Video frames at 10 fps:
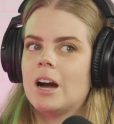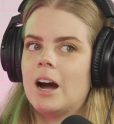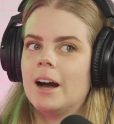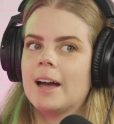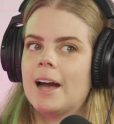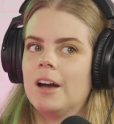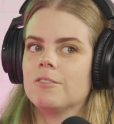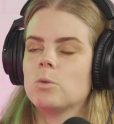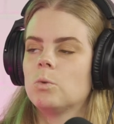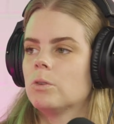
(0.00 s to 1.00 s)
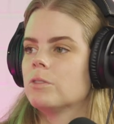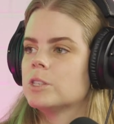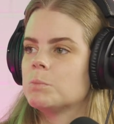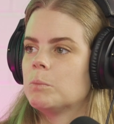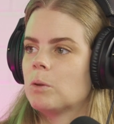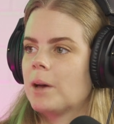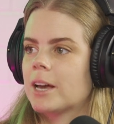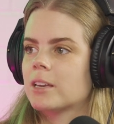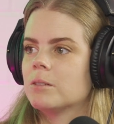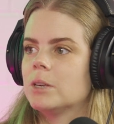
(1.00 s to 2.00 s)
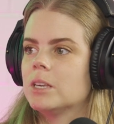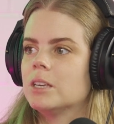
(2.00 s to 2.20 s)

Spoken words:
I have all of these people backing me.